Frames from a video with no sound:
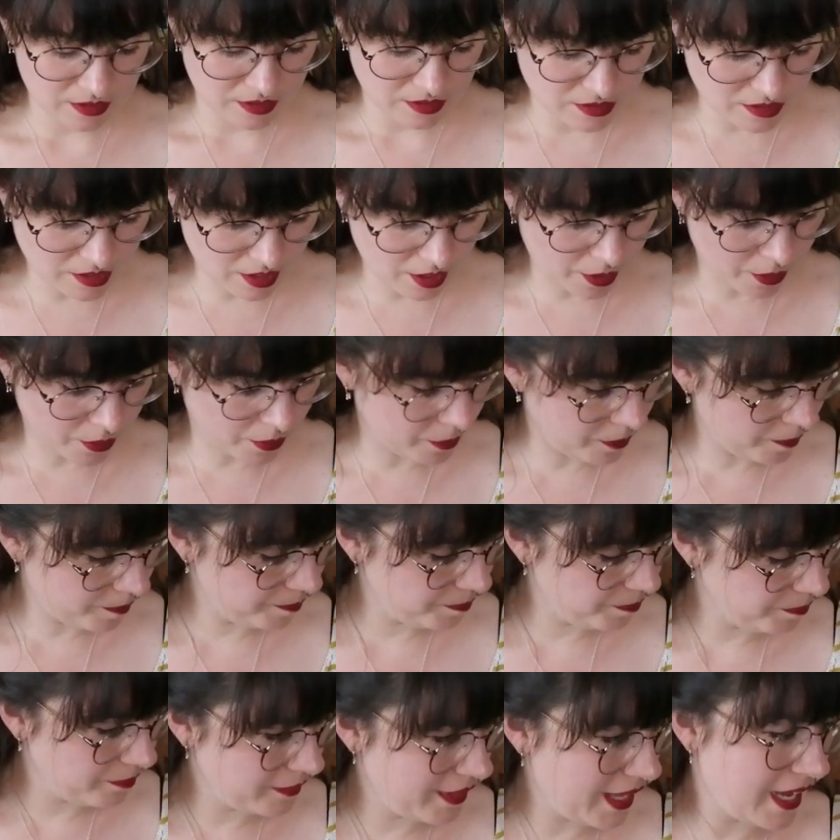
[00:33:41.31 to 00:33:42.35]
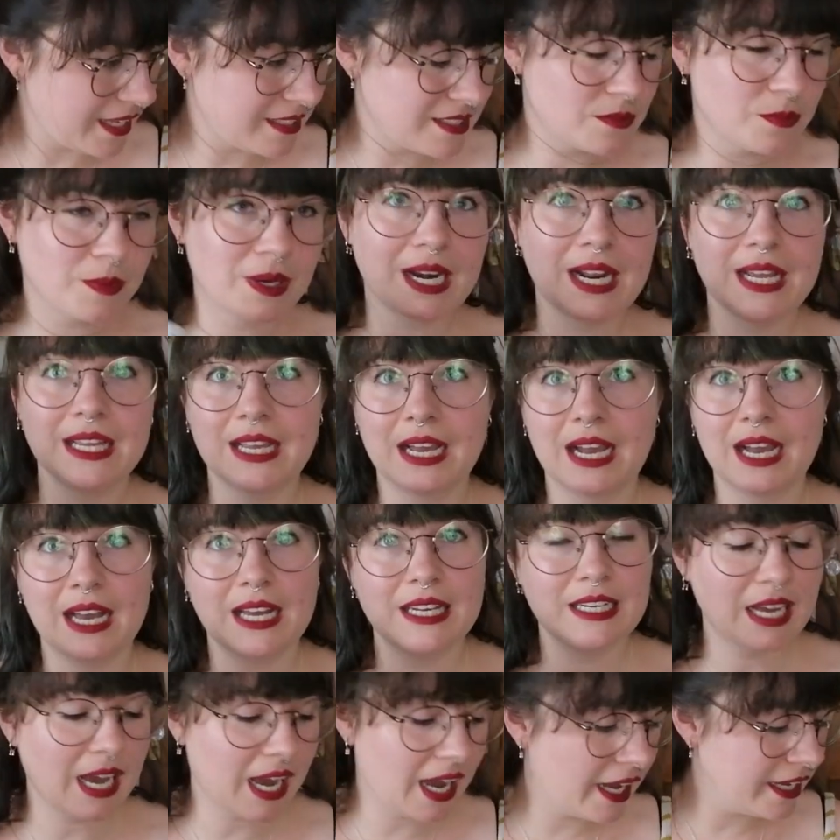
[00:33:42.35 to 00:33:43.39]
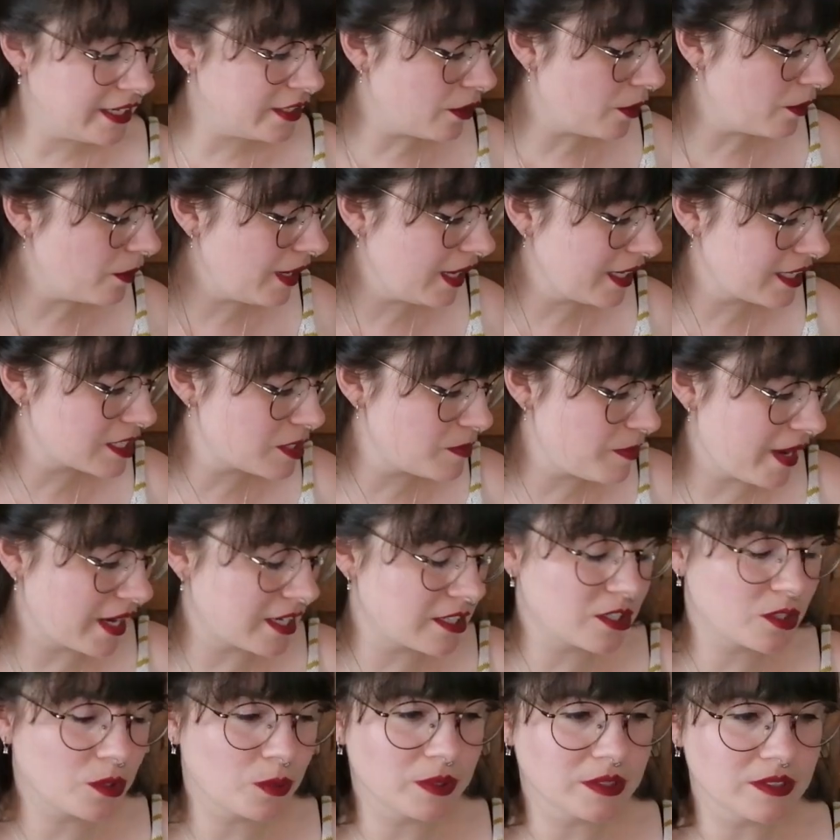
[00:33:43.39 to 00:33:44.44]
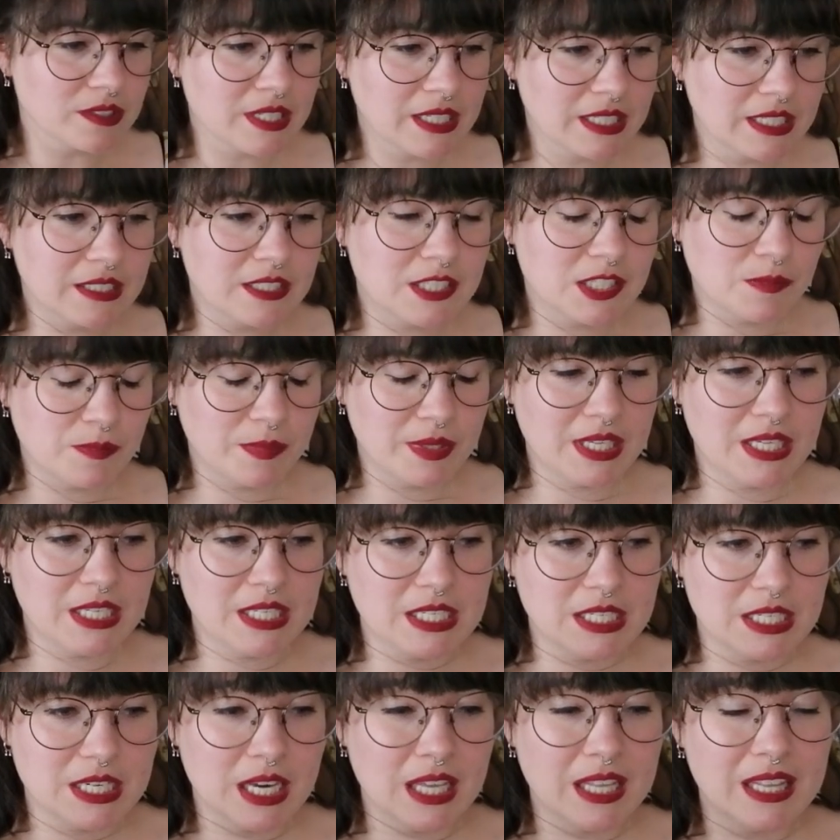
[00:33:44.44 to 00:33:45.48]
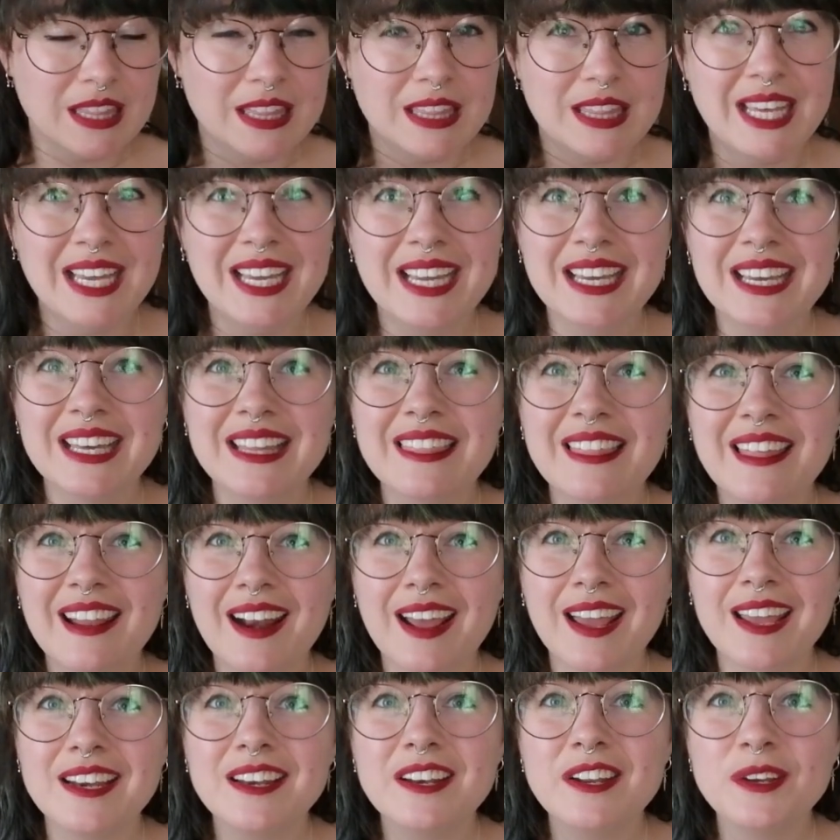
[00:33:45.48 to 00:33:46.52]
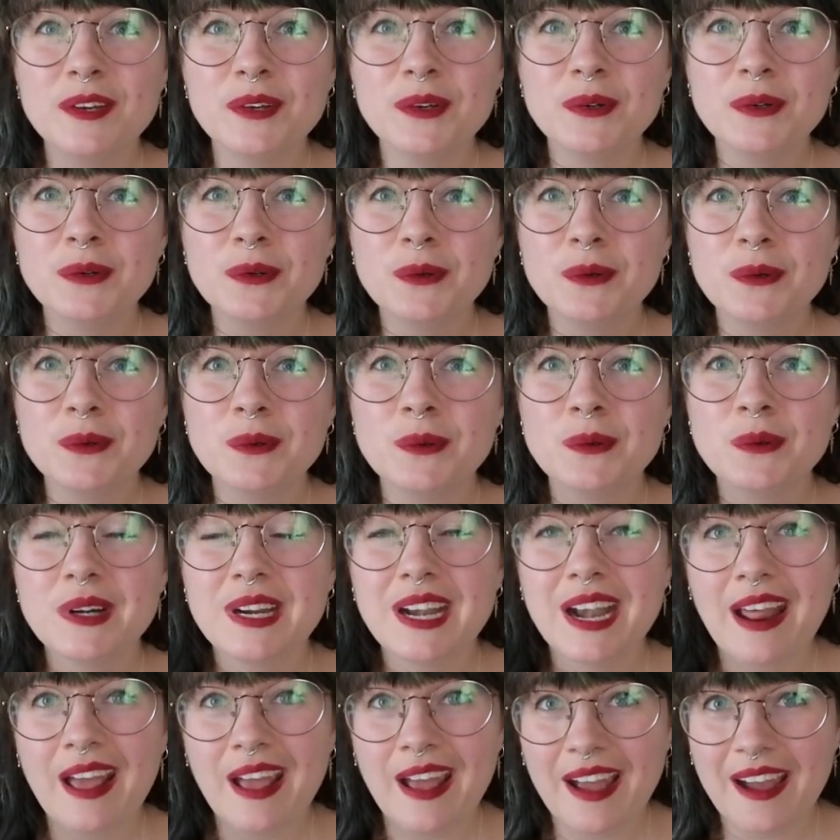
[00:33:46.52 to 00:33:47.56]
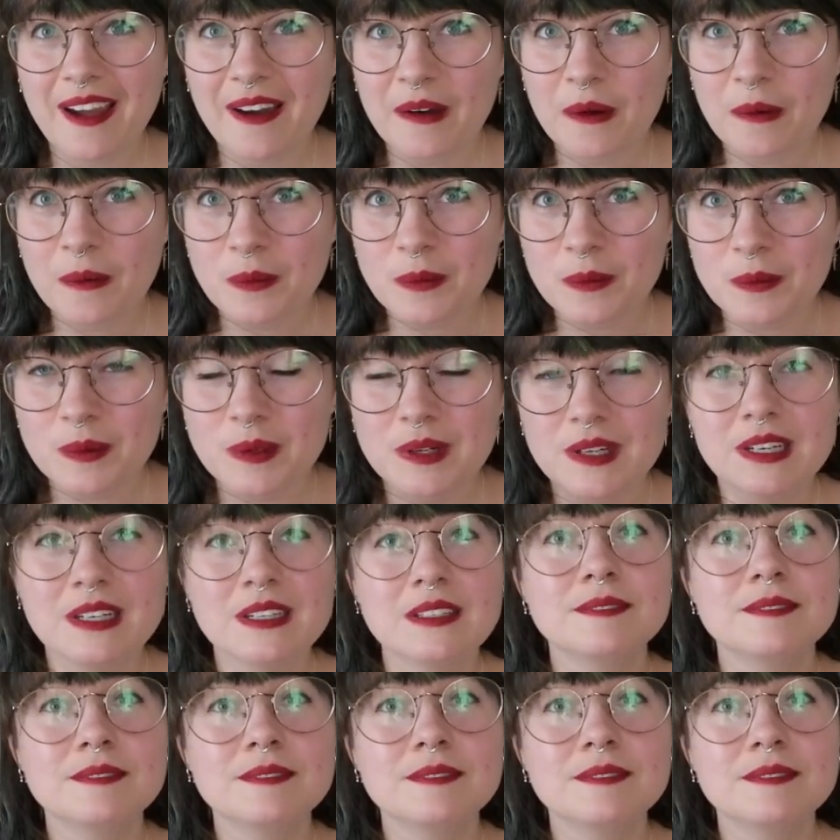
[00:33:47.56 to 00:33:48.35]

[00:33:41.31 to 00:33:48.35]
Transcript: So that's what I got. I don't expect quilting to be a thing that I do now.